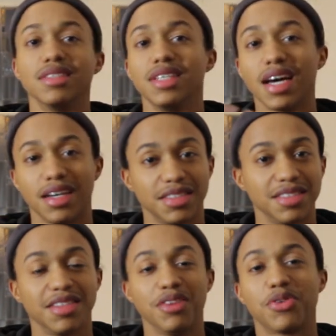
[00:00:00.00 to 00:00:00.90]
yeah,
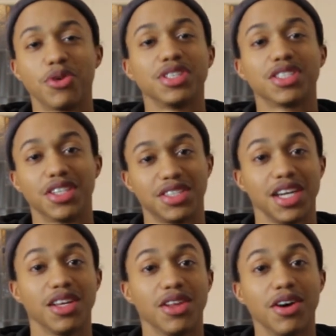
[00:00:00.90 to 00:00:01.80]
of course it's going to
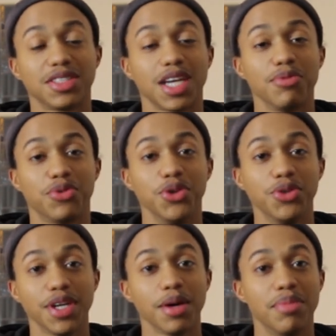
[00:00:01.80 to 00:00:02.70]
take a long time for you
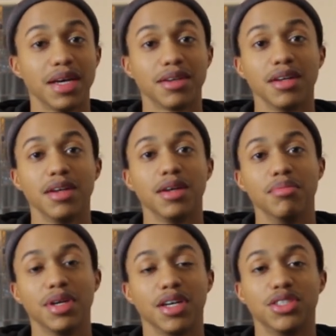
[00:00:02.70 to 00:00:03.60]
to get better
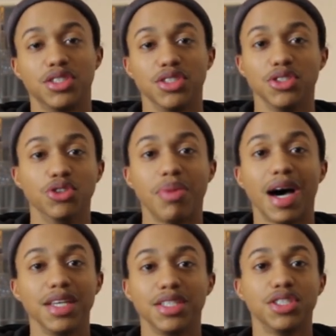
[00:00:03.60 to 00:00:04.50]
because your
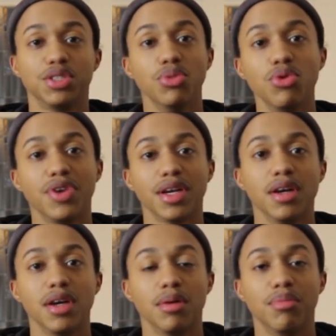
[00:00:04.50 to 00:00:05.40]
body is just moving,
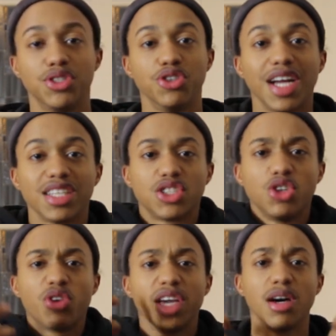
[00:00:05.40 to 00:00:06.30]
but you're not
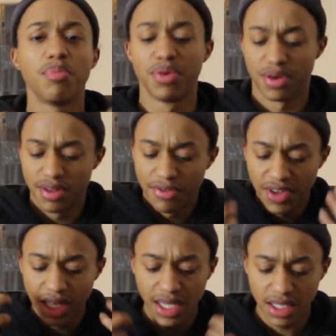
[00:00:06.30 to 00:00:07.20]
soaking up the
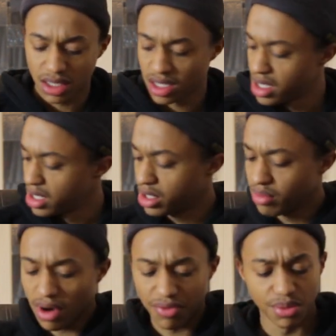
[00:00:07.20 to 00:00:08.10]
feelings
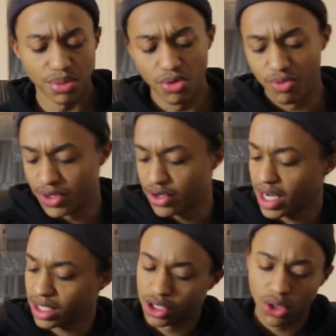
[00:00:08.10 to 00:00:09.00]
of the movement. You're
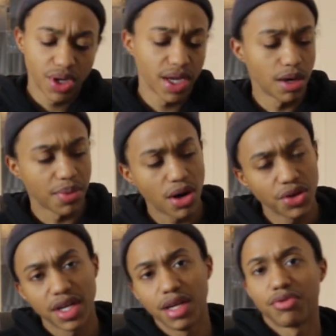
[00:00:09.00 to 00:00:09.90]
not soaking up
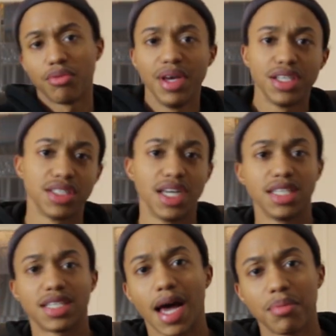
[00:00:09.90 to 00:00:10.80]
all that information that
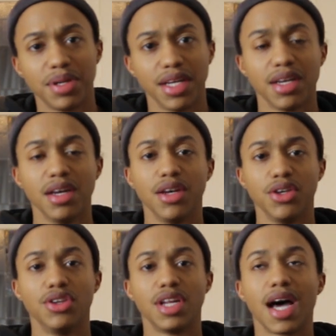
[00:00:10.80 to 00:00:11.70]
happening.
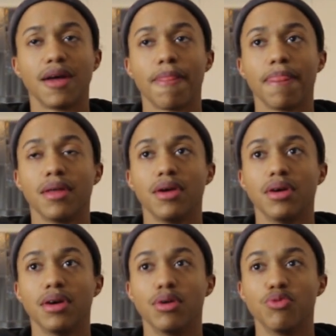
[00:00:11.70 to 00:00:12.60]
You're not
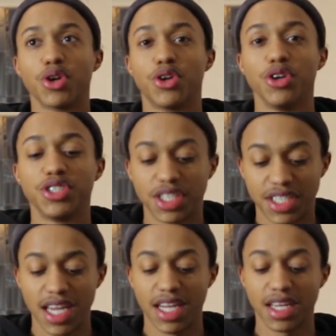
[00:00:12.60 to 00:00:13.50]

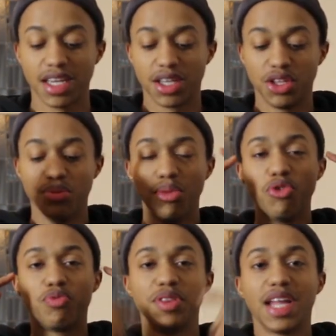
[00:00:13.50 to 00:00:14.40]
regurgitating the
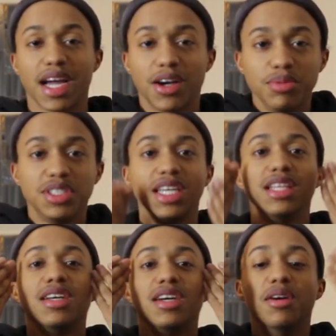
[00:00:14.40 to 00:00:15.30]
movement that comes
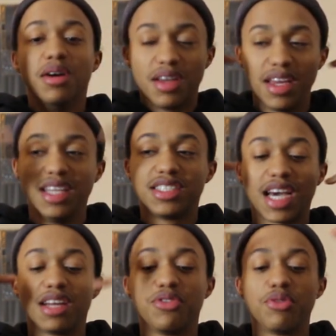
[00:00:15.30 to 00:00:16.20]
in
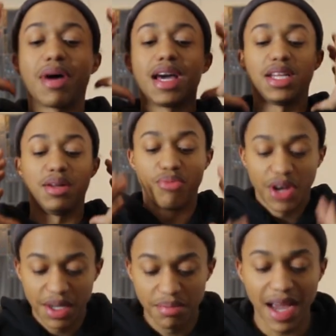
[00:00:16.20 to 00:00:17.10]
inside of your mind and then
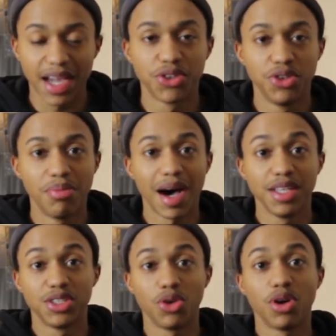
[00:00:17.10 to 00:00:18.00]
bringing it back into the
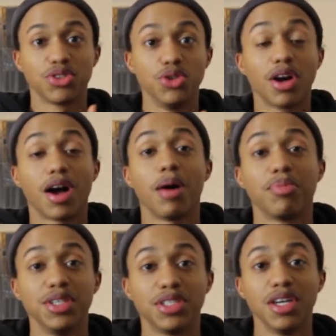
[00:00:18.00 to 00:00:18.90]
body so to
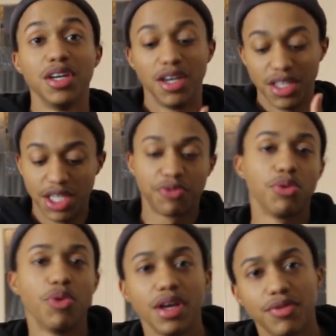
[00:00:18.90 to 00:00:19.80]
accomplish a
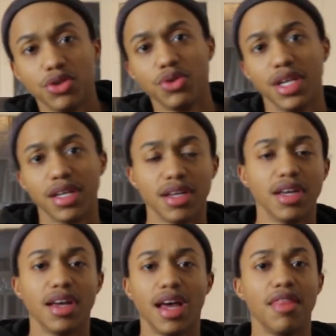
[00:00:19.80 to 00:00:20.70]
different way of doing it
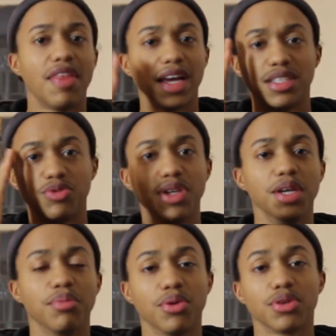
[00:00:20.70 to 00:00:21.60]
and that is
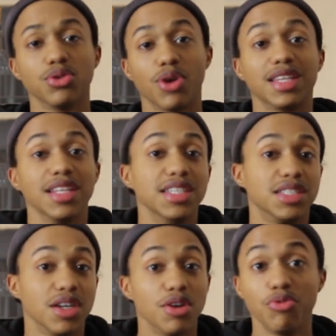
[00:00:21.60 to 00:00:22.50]
really important or at
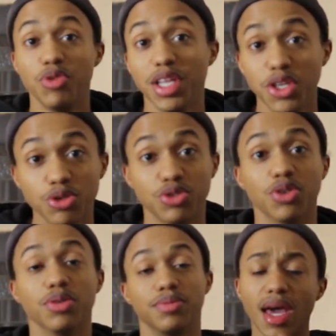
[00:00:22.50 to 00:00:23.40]
least really
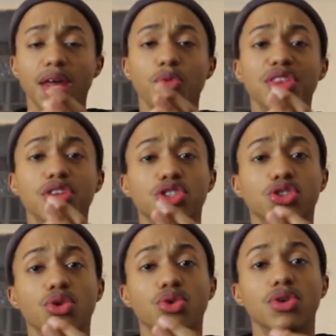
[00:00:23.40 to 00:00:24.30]
useful and then with the
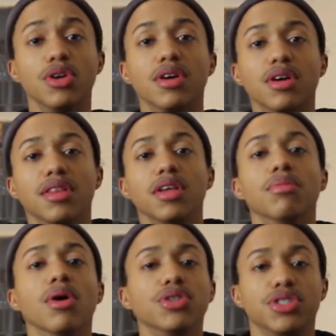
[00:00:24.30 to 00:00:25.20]
soul the
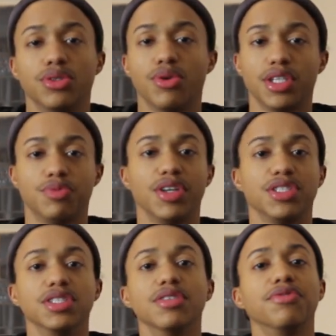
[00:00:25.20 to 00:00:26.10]
emotional
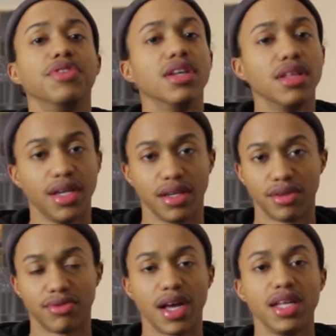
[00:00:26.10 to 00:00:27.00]
expression the feeling
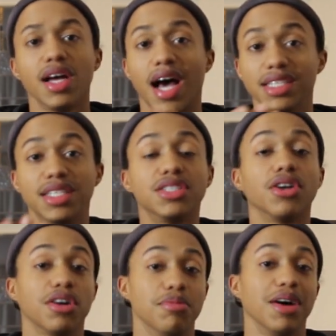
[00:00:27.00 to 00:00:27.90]
right i did
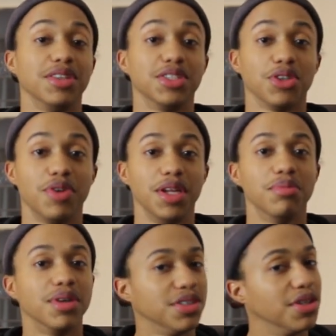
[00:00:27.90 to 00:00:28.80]
talk about this
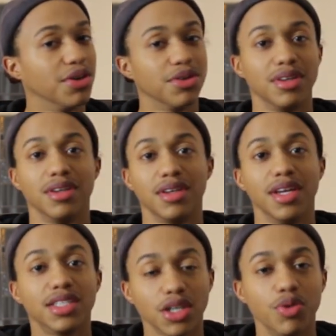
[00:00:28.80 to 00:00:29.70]
already but you know
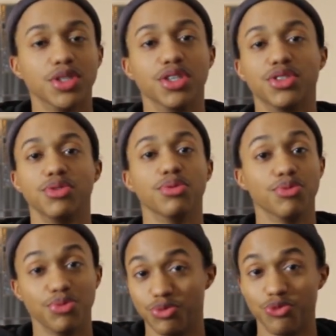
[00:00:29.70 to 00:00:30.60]
it's always good to
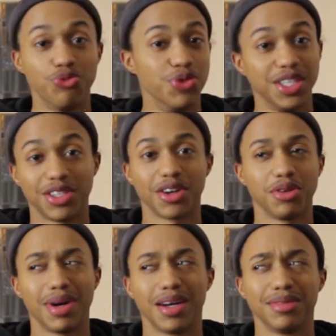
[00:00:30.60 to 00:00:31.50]
re-talk
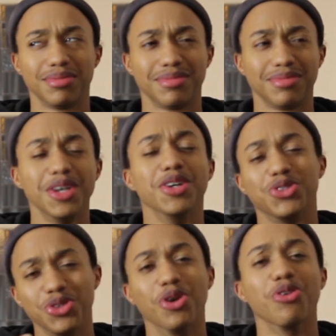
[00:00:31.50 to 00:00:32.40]
about it
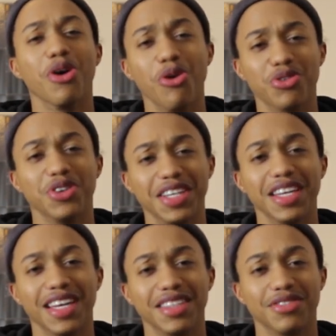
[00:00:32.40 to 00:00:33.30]
to go over it
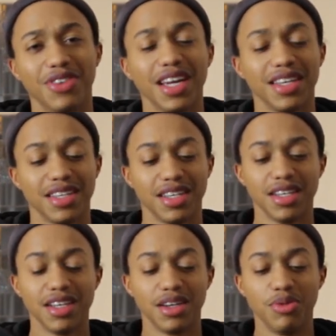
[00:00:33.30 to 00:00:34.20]
again right
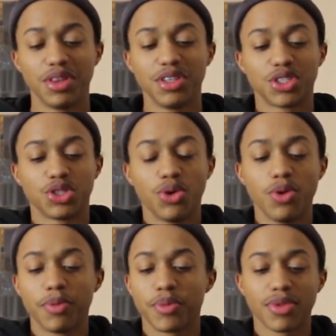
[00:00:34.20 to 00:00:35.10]
with the
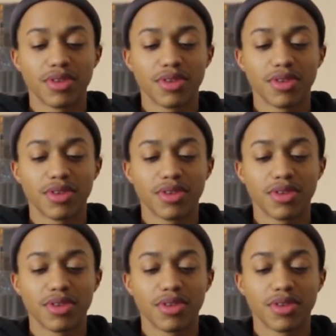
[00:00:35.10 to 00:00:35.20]
soul